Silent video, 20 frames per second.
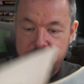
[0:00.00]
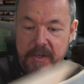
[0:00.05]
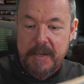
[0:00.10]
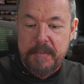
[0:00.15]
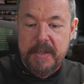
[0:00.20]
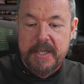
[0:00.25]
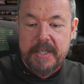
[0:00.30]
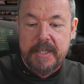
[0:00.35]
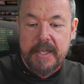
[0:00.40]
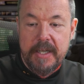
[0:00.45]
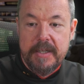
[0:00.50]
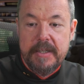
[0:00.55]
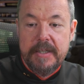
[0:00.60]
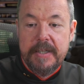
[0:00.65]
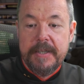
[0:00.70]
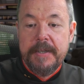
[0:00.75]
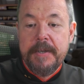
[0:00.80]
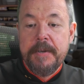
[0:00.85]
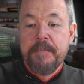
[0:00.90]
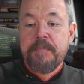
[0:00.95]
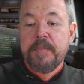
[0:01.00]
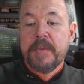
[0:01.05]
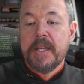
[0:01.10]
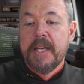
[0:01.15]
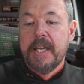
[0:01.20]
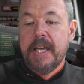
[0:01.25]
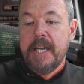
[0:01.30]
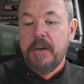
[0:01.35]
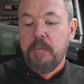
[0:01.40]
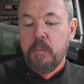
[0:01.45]
come undone.
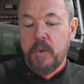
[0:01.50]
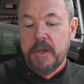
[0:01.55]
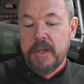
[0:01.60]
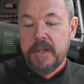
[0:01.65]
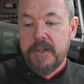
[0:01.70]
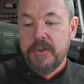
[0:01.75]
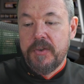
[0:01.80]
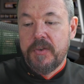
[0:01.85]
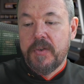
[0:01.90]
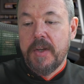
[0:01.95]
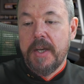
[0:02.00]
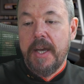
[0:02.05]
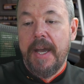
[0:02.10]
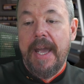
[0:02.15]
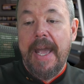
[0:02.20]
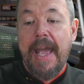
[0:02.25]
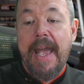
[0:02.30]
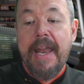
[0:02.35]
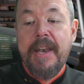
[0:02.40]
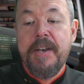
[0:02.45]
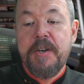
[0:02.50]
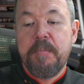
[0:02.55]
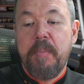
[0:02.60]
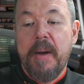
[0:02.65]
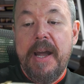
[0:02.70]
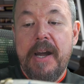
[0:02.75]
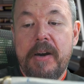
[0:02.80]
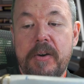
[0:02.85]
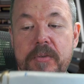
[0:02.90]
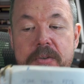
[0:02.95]
It was
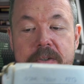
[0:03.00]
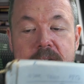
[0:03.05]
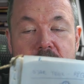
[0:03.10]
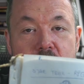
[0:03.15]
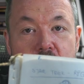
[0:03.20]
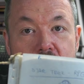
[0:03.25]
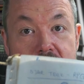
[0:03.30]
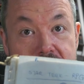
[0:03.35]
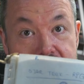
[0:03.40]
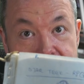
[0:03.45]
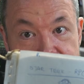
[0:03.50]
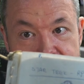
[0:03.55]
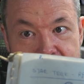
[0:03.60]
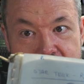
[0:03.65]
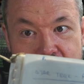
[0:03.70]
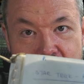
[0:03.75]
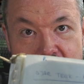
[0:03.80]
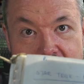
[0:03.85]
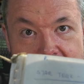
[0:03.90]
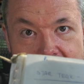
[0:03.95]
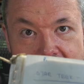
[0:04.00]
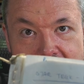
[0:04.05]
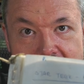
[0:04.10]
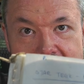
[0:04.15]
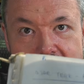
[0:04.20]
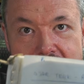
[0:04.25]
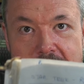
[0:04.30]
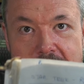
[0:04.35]
hand-bound with string.